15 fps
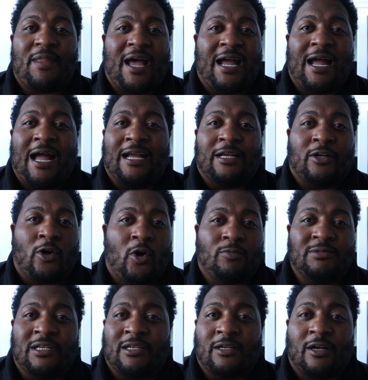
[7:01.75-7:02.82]
I
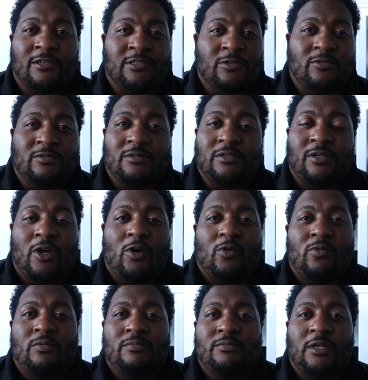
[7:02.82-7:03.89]
gulped and guzzled, you know,
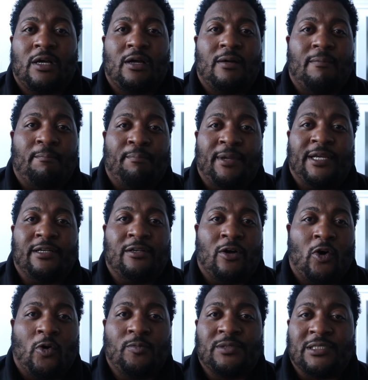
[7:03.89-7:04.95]
big
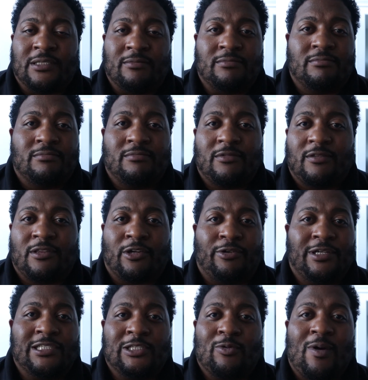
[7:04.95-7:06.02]
gulps and
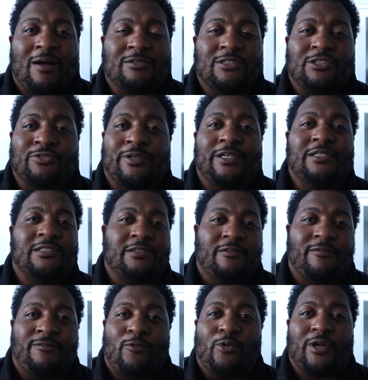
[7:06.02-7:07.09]
32-ounce drinks
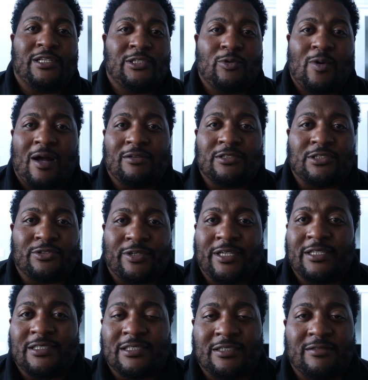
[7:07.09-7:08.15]
and 42-ounce
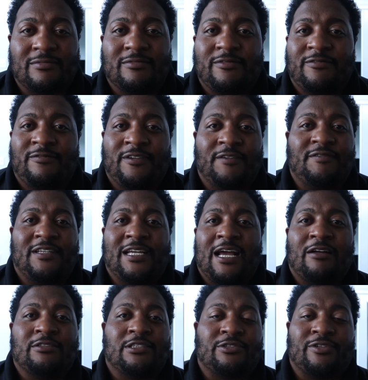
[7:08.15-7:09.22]
drinks and
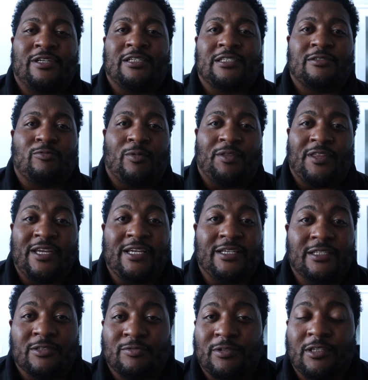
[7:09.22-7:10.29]
50-ounce drinks with
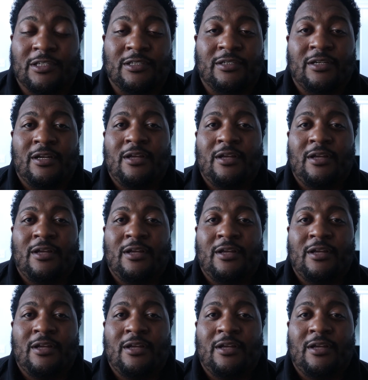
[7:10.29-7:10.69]
ease, really.